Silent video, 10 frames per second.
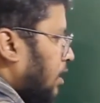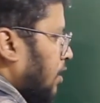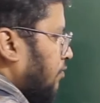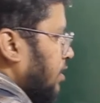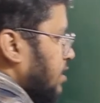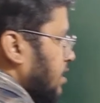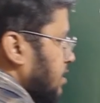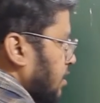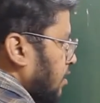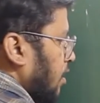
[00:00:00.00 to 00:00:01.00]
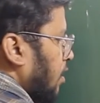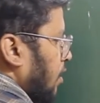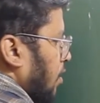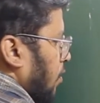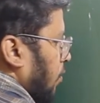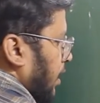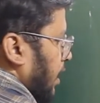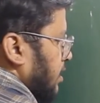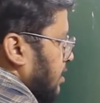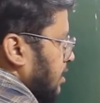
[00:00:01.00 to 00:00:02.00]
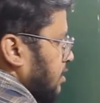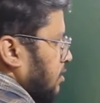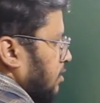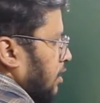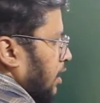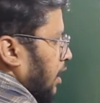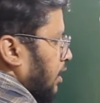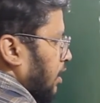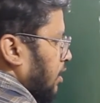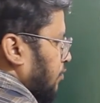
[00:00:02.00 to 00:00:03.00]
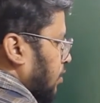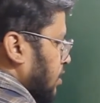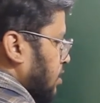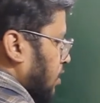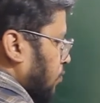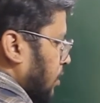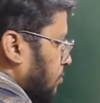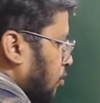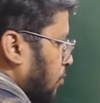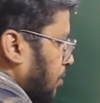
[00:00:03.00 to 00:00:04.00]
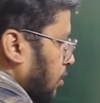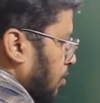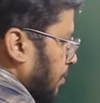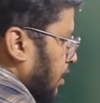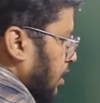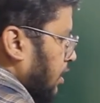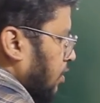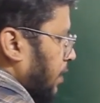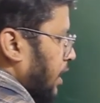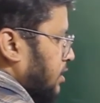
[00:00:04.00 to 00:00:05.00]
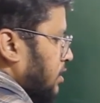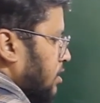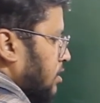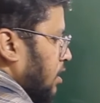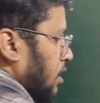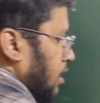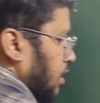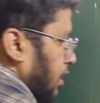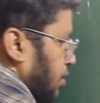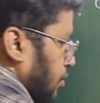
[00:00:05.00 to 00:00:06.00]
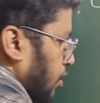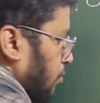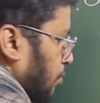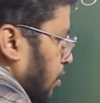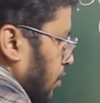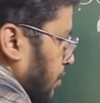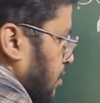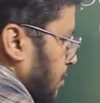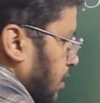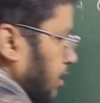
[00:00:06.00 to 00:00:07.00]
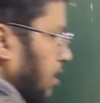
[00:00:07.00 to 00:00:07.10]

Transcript: If this is in y-axis, and then if you consider one more p orbital in the y-axis, that should always be in